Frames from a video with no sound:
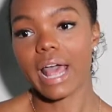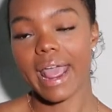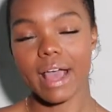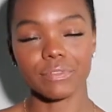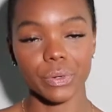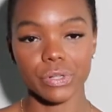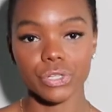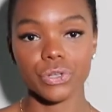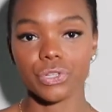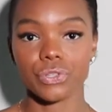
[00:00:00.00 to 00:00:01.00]
have no
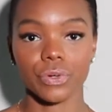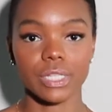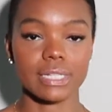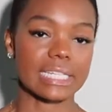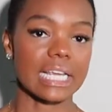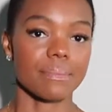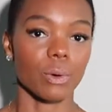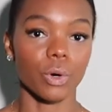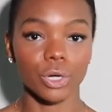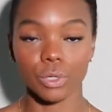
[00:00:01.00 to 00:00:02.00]
excuses for this team.
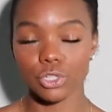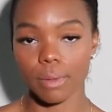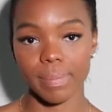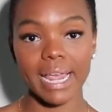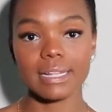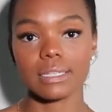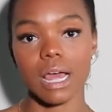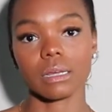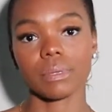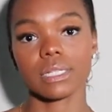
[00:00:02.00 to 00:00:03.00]
I wonder what Sean Payton's
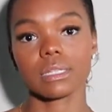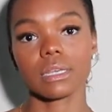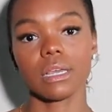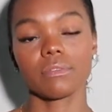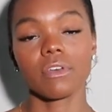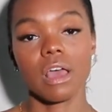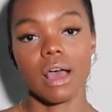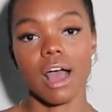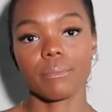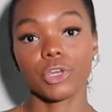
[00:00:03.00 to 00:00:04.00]
got up his sleeve.
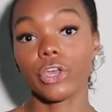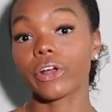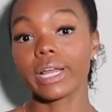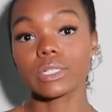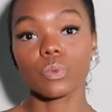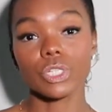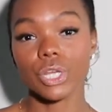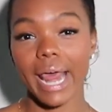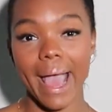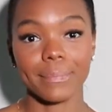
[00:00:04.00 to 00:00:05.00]
I'm curious what's
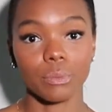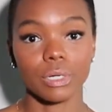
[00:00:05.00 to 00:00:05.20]
going to happen